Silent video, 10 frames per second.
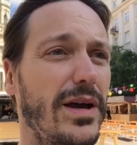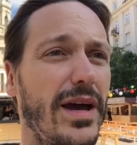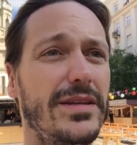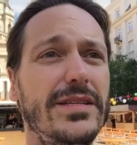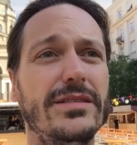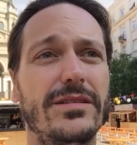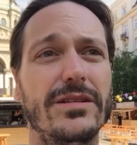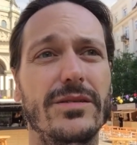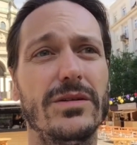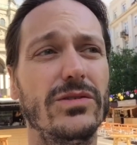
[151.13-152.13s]
And these
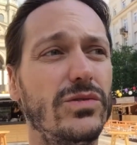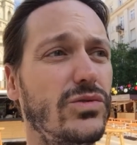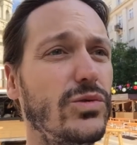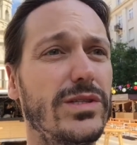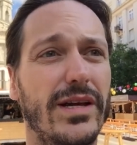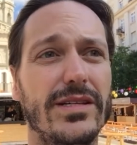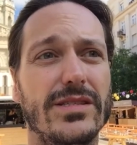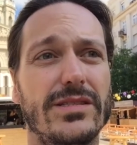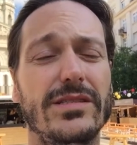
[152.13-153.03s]
are two sides.